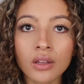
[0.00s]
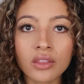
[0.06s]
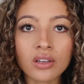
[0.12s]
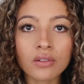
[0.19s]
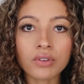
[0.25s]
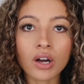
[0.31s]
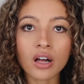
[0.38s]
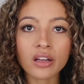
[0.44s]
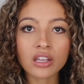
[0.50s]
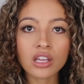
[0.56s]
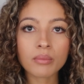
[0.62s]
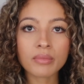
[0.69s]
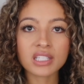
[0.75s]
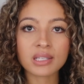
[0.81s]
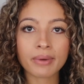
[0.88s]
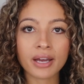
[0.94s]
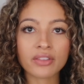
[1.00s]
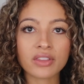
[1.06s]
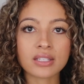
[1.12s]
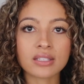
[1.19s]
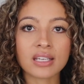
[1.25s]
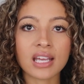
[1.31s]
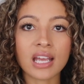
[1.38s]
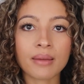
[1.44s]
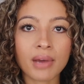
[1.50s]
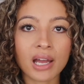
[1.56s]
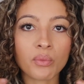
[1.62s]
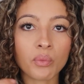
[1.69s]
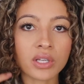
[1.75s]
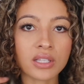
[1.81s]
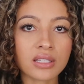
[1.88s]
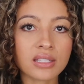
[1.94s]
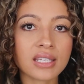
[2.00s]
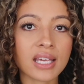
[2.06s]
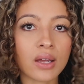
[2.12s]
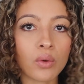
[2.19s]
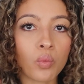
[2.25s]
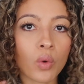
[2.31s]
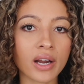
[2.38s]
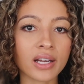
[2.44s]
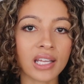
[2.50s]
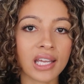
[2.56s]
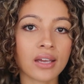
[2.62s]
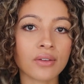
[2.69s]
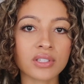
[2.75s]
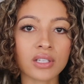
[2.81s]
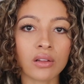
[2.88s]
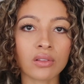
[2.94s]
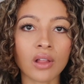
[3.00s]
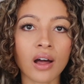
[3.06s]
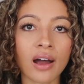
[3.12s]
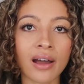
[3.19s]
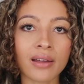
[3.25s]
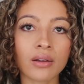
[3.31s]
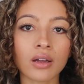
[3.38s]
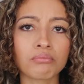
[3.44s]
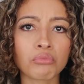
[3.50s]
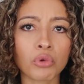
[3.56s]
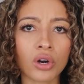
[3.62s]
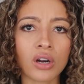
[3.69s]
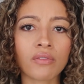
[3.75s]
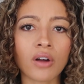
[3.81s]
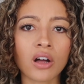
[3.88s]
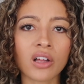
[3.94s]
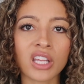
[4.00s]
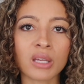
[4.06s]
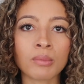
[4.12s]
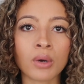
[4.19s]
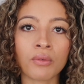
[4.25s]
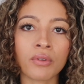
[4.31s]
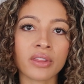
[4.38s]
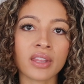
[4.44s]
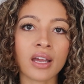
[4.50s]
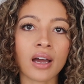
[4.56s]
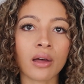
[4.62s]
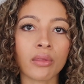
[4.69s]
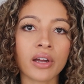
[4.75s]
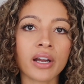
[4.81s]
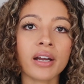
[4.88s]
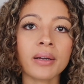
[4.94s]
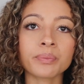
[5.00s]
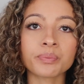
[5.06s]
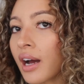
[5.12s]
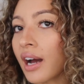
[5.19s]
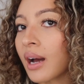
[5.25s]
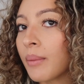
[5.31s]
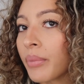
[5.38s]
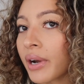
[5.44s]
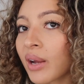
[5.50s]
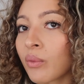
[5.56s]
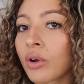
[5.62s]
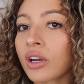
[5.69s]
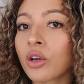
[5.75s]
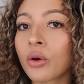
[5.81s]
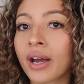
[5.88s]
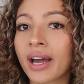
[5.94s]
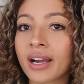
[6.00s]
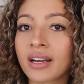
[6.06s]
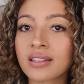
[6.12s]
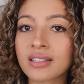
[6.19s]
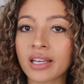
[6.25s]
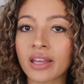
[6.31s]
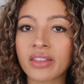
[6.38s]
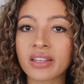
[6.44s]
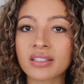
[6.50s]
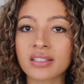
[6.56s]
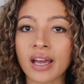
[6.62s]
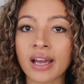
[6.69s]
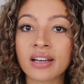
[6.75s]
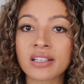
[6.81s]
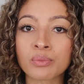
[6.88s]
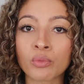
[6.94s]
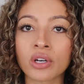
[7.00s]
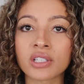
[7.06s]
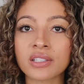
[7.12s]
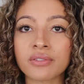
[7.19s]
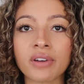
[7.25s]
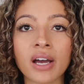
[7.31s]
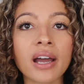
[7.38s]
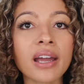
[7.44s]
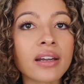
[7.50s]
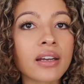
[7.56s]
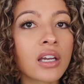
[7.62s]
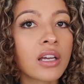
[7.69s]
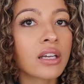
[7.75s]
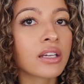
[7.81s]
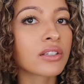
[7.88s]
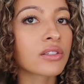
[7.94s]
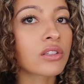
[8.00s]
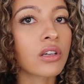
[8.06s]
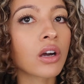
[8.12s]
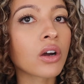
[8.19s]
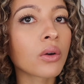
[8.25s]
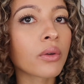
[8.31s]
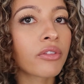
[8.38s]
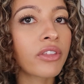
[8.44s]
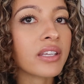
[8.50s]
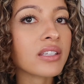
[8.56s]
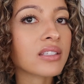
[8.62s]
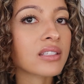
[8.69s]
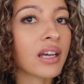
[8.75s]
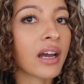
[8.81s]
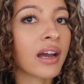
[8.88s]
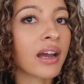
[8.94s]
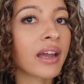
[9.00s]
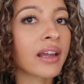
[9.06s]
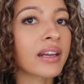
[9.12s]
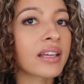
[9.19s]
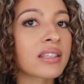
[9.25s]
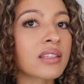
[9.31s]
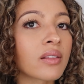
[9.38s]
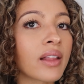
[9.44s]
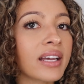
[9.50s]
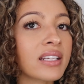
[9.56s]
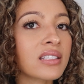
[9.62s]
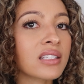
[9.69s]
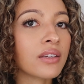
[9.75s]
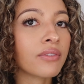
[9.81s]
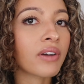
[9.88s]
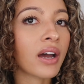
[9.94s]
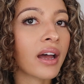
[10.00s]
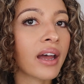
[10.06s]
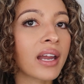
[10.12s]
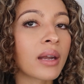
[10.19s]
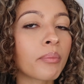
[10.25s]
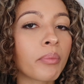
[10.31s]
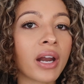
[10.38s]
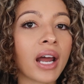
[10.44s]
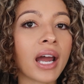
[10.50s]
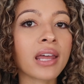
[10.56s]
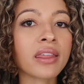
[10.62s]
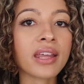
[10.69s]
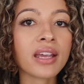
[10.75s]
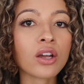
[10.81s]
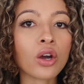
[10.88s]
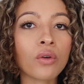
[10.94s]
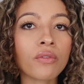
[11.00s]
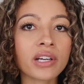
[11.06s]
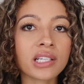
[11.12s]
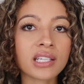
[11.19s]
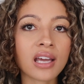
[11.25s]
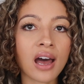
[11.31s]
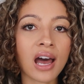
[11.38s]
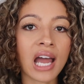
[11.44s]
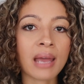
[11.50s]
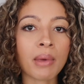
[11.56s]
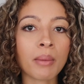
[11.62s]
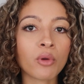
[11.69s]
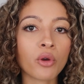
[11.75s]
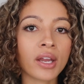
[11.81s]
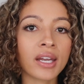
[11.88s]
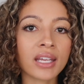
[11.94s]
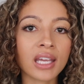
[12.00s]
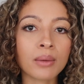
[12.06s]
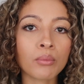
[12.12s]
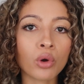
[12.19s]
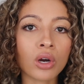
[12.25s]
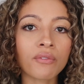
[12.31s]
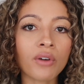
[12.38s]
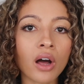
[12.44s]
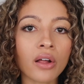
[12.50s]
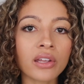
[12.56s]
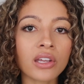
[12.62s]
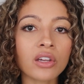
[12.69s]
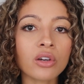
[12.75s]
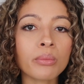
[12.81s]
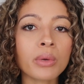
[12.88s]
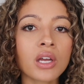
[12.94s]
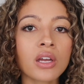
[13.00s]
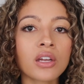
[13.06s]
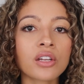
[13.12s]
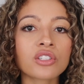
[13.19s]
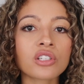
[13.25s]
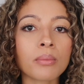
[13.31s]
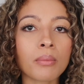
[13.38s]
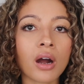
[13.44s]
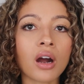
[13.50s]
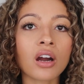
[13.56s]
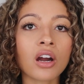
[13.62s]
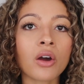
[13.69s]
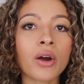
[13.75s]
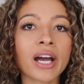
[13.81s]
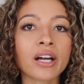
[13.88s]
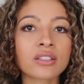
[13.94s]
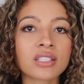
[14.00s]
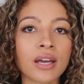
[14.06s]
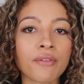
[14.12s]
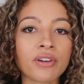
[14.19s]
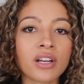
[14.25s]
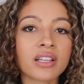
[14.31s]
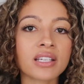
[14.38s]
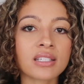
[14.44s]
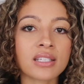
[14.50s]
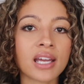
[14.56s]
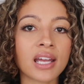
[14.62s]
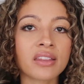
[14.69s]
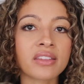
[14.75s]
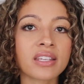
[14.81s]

the volume is about the same. I wouldn't say one gives a lot more volume over the other, but I would go ahead and say this side is more defined. So this side is less defined, but I think over time I'm going to get more volume. Tomorrow I'll definitely say